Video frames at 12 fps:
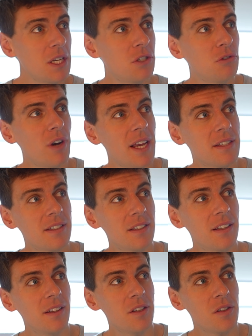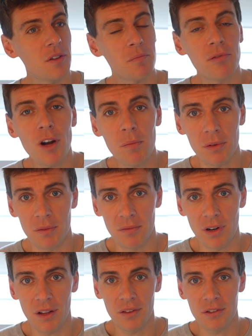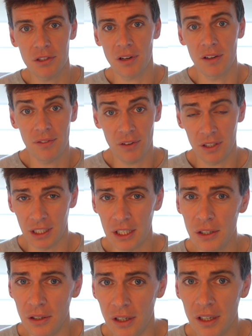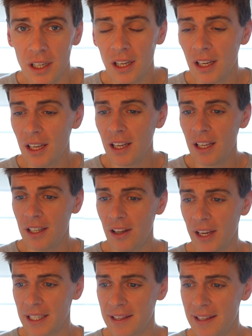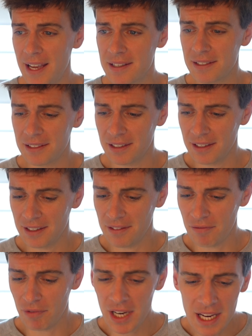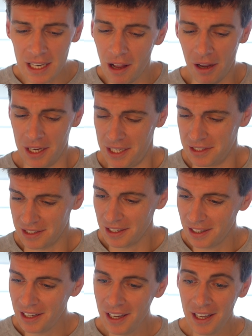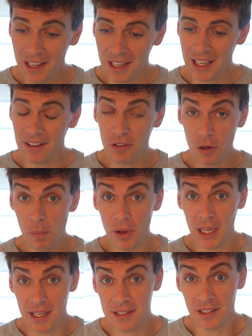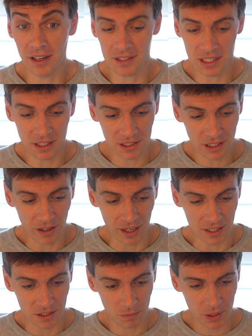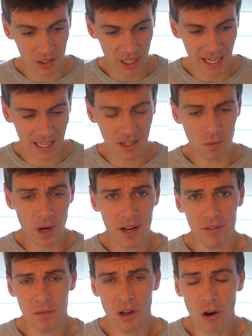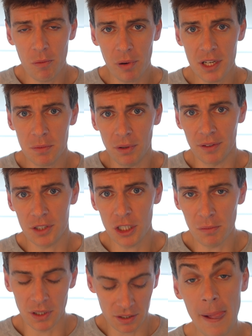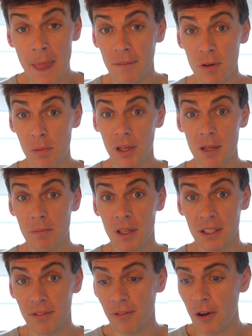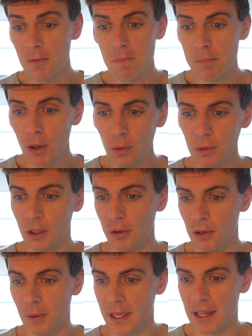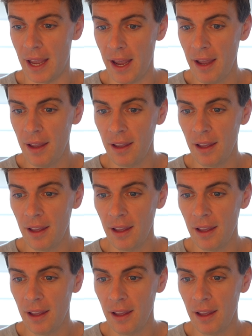address the problem rather than trying to find a cure? Like, let's realise, if you're putting inserts in your tyres, we're taking away from the whole principle of tubeless. If you're putting a bloody foam pool noodle in there,